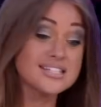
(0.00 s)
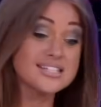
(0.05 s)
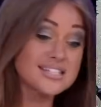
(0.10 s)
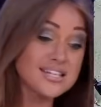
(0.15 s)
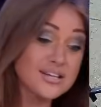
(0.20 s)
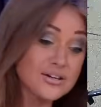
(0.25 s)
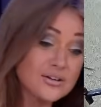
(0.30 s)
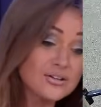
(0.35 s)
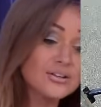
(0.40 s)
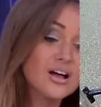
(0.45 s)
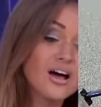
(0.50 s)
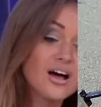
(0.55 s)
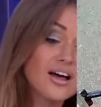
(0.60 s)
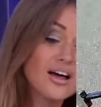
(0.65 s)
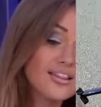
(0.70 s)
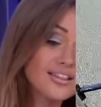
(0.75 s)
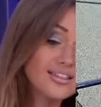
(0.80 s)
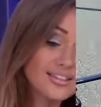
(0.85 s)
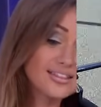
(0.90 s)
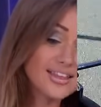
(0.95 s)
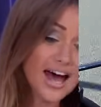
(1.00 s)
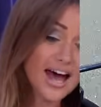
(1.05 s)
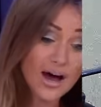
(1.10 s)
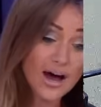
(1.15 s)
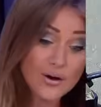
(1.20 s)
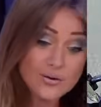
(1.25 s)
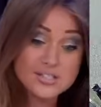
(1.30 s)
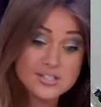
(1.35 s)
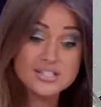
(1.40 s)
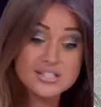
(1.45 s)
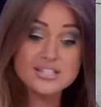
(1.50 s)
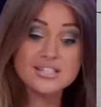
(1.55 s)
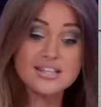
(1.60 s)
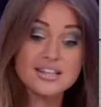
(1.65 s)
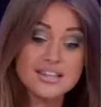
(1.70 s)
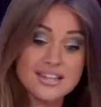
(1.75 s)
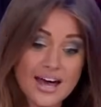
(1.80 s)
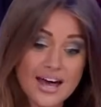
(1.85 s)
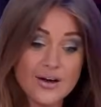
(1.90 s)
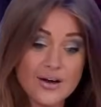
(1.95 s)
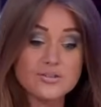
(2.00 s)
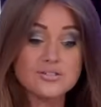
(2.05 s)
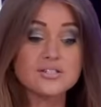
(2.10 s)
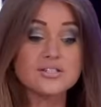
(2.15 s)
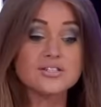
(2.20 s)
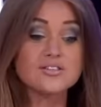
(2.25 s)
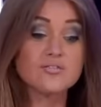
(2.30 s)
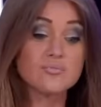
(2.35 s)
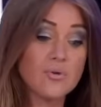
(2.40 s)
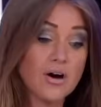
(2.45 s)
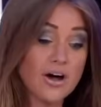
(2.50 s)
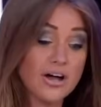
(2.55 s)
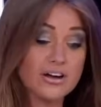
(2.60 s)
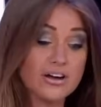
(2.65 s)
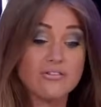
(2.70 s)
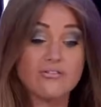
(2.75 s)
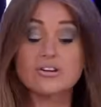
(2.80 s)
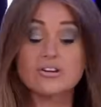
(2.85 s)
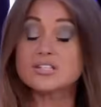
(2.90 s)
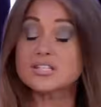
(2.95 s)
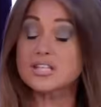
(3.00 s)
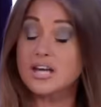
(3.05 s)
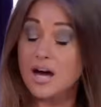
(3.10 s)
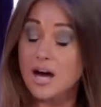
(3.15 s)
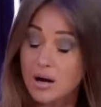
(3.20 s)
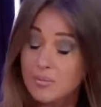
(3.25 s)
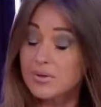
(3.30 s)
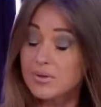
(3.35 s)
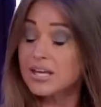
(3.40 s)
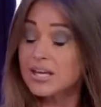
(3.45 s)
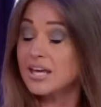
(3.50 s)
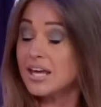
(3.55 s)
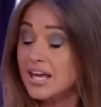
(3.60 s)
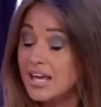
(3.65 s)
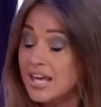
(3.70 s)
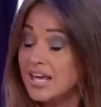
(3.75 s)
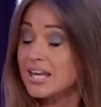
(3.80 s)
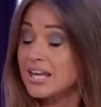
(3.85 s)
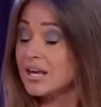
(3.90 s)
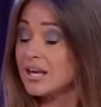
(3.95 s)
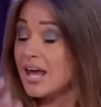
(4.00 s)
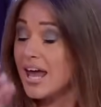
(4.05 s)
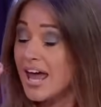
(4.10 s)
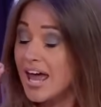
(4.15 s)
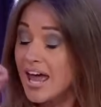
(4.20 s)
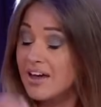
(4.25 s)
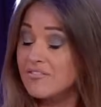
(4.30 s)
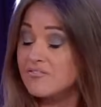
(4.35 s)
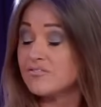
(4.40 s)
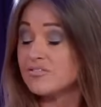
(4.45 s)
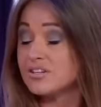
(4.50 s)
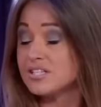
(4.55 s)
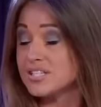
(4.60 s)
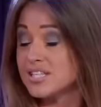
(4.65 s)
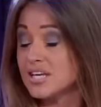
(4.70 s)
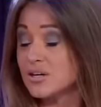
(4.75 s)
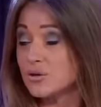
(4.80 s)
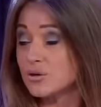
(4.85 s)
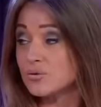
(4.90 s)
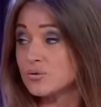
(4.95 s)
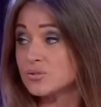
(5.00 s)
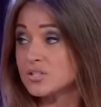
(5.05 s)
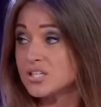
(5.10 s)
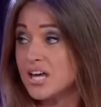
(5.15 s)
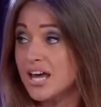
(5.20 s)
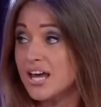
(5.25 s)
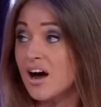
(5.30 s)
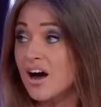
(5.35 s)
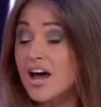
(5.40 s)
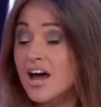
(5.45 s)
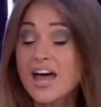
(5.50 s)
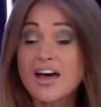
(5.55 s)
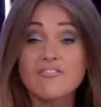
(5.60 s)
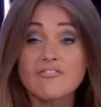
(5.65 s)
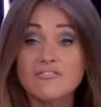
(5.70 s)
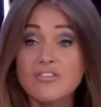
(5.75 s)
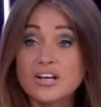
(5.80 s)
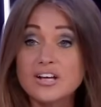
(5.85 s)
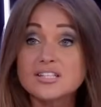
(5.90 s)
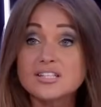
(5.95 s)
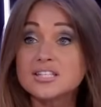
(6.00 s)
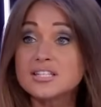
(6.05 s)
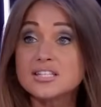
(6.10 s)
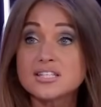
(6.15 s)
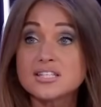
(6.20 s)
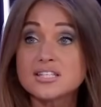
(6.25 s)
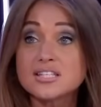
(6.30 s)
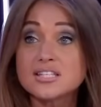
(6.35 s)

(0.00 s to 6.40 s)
still thousands and thousands of migrants coming in every single day. I have friends.